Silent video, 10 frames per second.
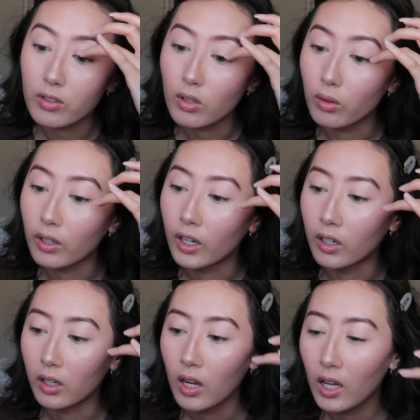so
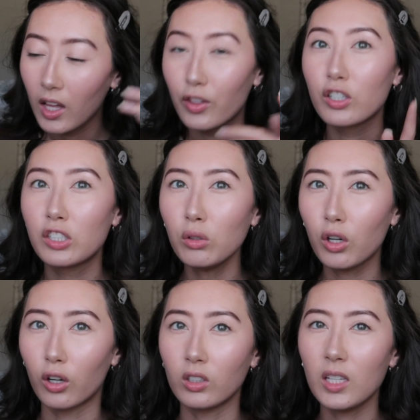they're still
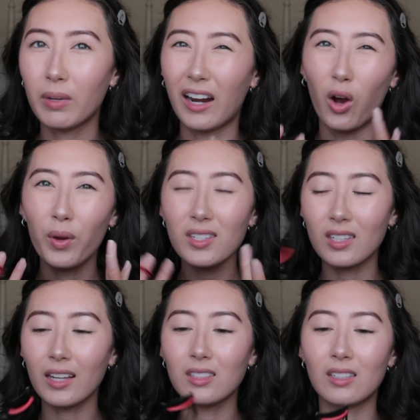curly, but I always like,